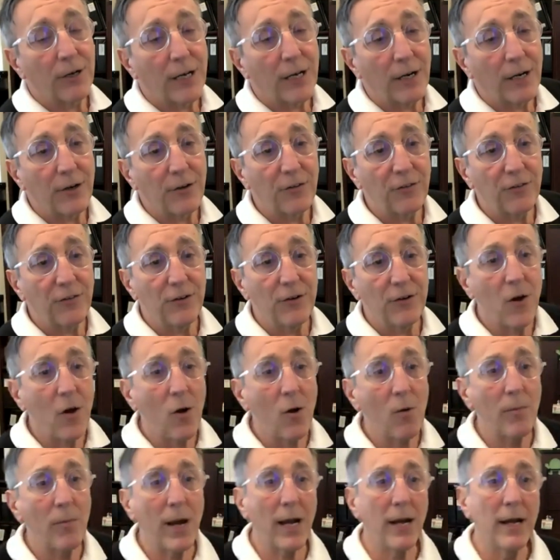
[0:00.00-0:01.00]

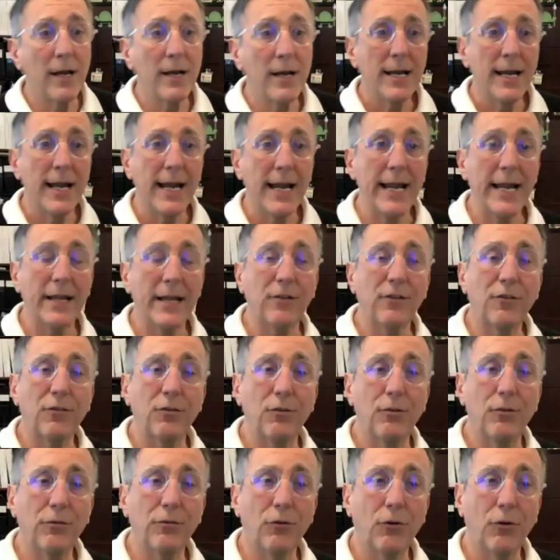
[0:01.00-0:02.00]
carcinoma, and
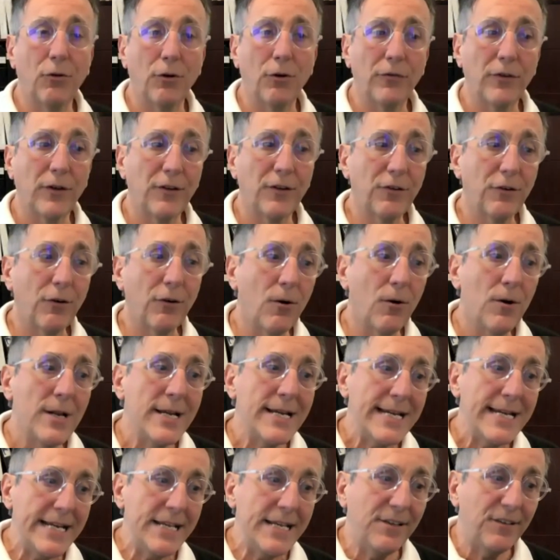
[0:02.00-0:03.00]
so forth. So
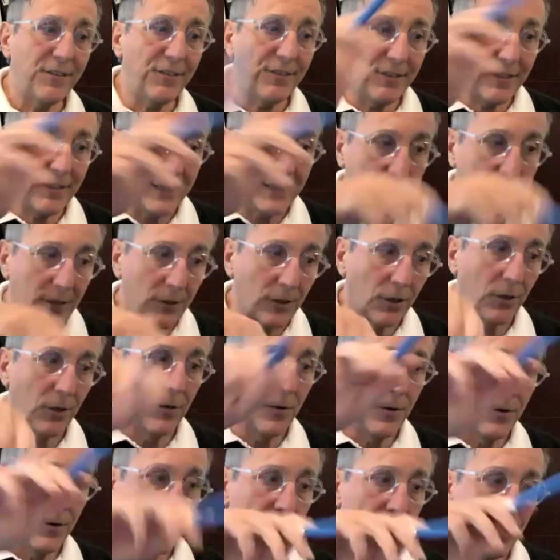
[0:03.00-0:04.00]
in
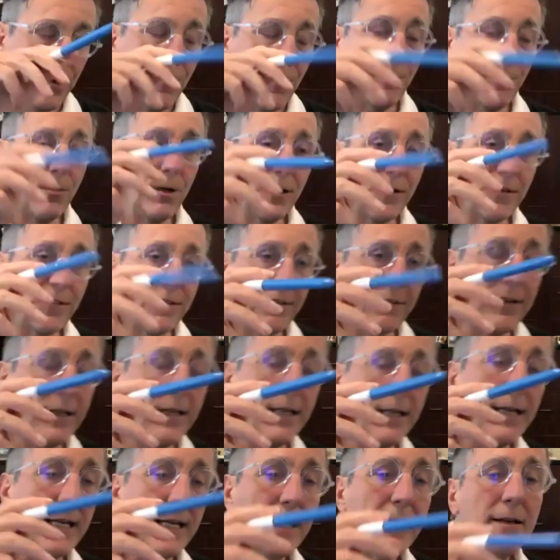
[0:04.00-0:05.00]
CEDAR, you will
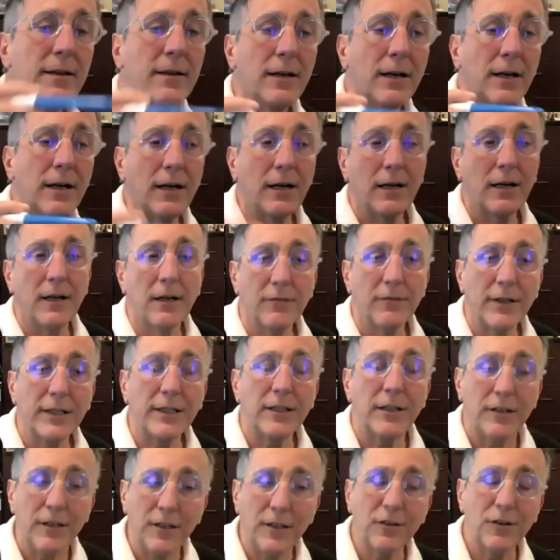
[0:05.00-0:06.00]
see
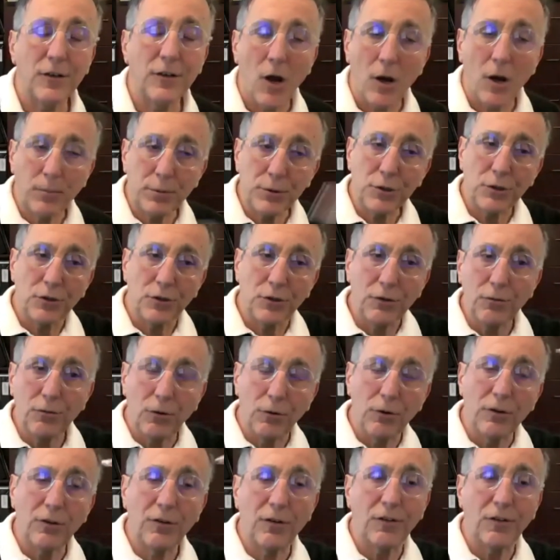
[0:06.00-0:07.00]
that there is an option to
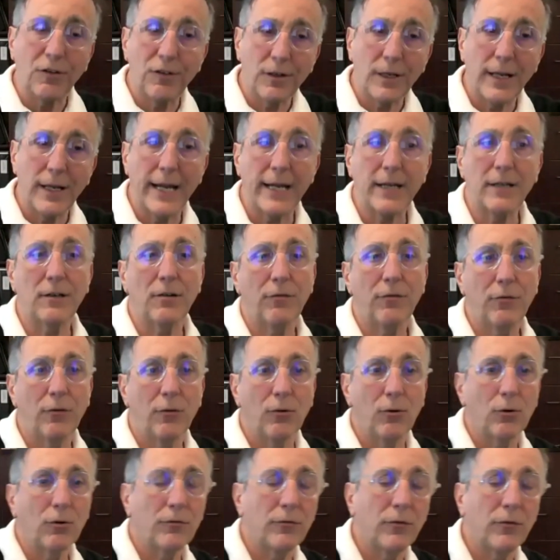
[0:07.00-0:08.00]
also select
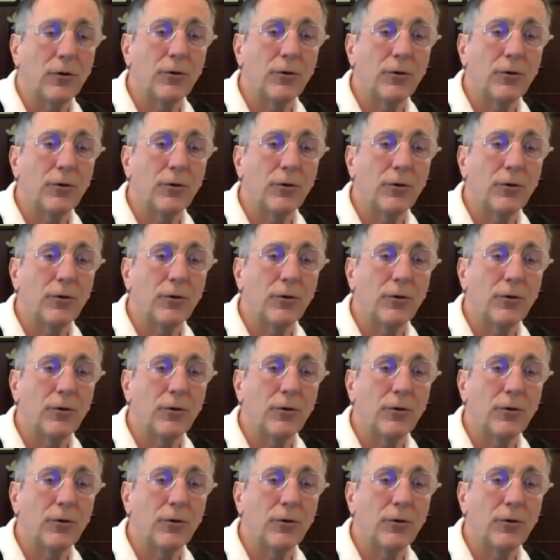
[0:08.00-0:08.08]
for